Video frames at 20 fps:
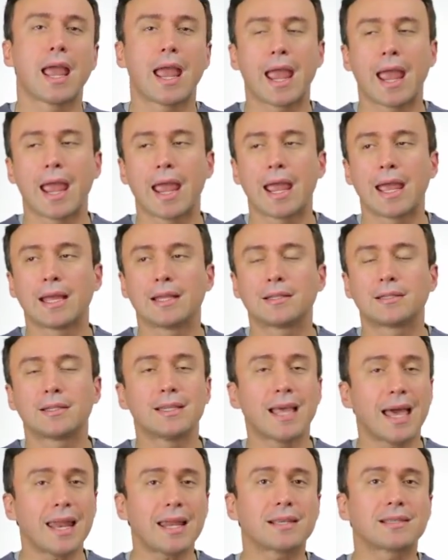And to
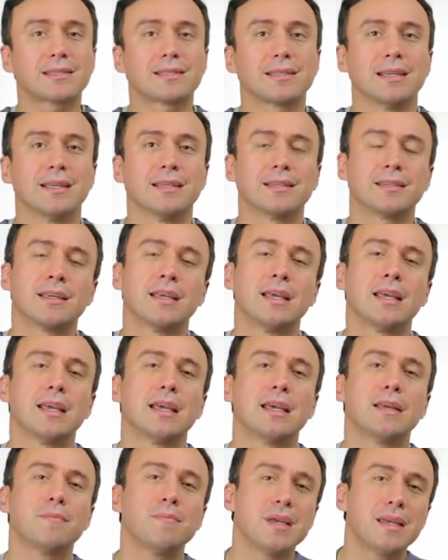that extent,
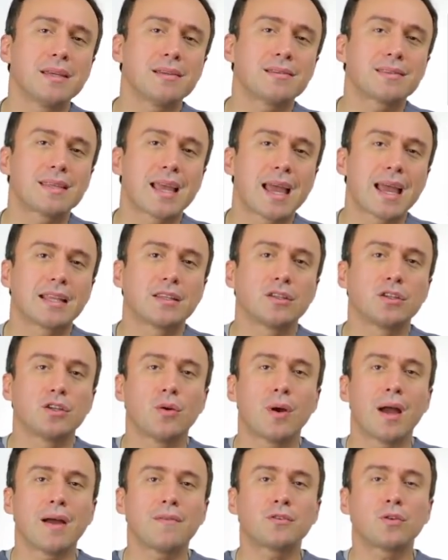it means that
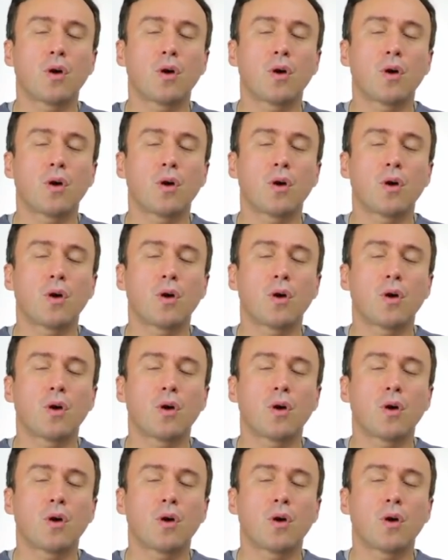you have